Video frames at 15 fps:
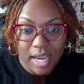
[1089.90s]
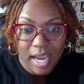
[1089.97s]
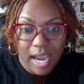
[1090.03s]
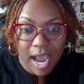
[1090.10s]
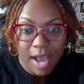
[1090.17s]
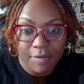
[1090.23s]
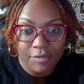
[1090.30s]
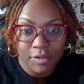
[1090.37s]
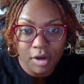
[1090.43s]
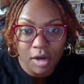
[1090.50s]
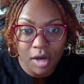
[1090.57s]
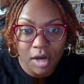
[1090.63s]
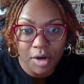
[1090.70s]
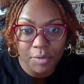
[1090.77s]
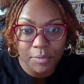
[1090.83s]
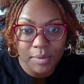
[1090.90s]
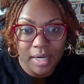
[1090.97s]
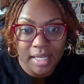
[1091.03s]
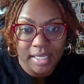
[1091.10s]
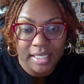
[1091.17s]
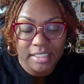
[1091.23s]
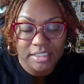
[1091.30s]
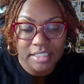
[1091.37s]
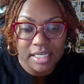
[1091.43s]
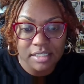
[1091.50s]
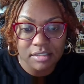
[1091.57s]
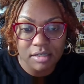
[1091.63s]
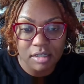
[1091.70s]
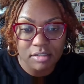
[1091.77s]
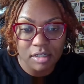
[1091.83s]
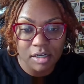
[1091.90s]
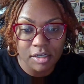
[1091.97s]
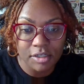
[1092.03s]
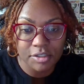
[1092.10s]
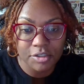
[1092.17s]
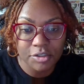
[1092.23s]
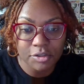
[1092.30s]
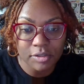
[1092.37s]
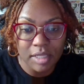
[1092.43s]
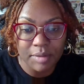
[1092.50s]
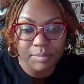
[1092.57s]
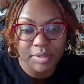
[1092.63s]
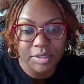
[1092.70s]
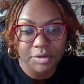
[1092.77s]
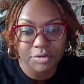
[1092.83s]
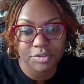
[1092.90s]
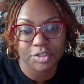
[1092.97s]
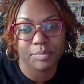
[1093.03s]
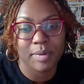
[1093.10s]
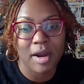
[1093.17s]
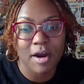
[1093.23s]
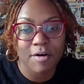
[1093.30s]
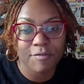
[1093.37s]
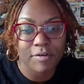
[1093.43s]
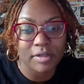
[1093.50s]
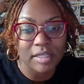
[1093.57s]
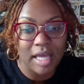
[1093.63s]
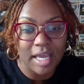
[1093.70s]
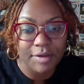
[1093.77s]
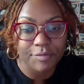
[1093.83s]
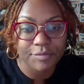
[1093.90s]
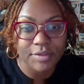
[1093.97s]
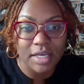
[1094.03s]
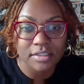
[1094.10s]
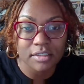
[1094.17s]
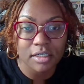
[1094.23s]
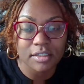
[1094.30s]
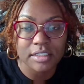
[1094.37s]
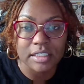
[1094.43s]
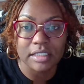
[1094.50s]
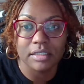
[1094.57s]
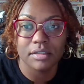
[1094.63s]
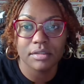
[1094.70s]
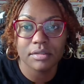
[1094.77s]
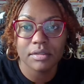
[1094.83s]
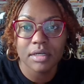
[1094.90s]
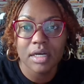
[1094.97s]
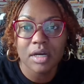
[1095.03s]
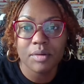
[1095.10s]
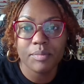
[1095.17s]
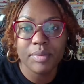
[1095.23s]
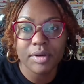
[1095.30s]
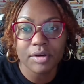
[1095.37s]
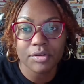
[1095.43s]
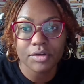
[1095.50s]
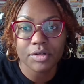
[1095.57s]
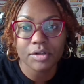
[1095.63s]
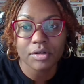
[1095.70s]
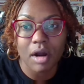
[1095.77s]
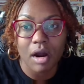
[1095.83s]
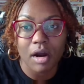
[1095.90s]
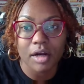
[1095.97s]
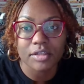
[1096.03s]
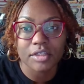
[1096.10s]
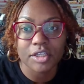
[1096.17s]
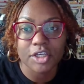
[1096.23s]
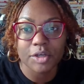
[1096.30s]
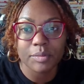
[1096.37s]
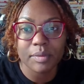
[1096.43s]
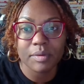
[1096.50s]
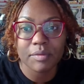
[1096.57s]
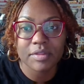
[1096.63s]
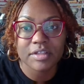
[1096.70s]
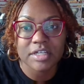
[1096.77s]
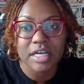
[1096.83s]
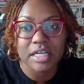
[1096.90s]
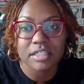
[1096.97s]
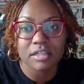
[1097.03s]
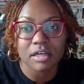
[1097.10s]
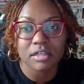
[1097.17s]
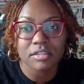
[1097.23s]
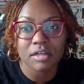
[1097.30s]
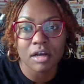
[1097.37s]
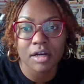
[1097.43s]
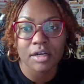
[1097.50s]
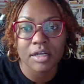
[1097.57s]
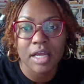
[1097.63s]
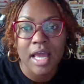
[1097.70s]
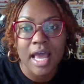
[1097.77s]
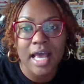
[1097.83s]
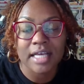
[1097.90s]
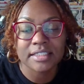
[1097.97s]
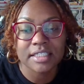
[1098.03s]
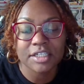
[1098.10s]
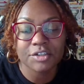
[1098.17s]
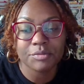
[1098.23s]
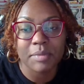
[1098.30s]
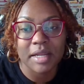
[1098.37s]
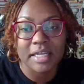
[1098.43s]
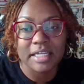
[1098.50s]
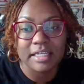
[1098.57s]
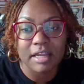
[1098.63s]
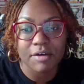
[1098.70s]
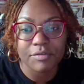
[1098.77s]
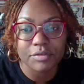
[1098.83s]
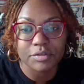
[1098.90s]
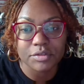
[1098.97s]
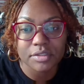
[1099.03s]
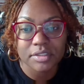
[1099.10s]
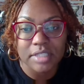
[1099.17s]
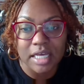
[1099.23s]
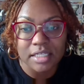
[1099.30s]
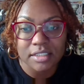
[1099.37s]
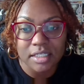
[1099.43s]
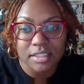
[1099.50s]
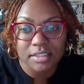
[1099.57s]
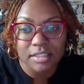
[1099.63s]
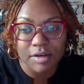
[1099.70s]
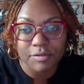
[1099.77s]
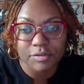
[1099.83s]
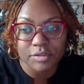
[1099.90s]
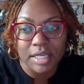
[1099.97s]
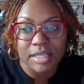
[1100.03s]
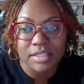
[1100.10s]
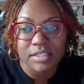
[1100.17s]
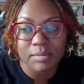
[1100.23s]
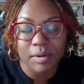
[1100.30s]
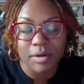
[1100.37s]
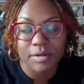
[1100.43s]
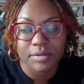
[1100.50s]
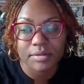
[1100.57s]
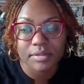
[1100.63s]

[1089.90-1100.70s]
After all, when I get Chainsaw's heart, you'll let me use your power for life. That's our deal. Be on your guard. The human with Chainsaw's heart has killed many devils. That's because devils ain't smart.